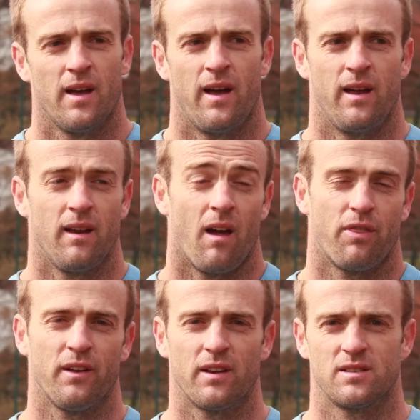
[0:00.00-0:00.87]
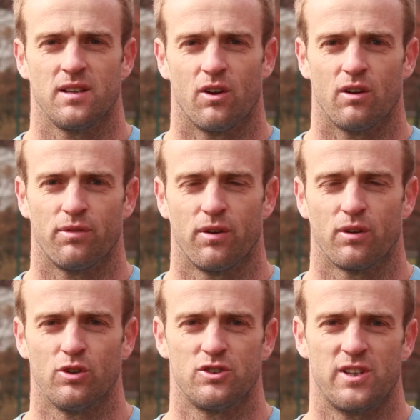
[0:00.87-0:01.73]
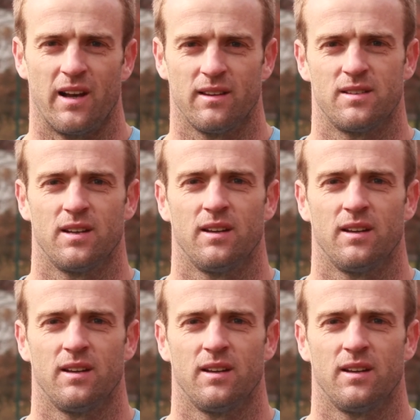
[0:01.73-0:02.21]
And yeah, I think there's a lot of good talent